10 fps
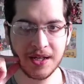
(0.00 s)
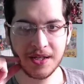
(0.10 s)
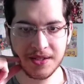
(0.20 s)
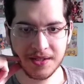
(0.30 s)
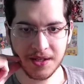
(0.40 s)

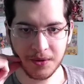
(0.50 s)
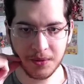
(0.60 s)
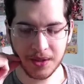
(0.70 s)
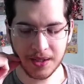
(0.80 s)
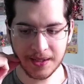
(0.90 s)

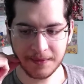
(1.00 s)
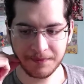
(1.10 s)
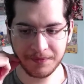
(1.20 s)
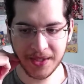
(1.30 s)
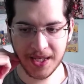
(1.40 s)
So
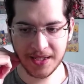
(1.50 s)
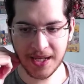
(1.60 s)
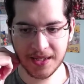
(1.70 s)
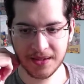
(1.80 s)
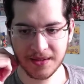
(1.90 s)
yeah,
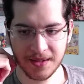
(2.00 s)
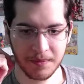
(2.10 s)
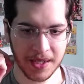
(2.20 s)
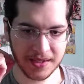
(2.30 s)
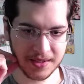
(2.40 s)
not the
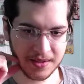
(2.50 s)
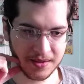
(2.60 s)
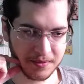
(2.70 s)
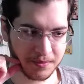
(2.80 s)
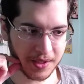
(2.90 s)
best,
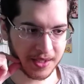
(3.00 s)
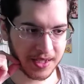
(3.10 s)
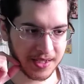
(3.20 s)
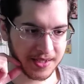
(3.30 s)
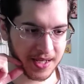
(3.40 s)
but
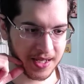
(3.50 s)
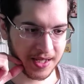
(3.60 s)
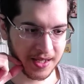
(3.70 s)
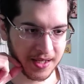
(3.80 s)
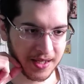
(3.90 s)
it's a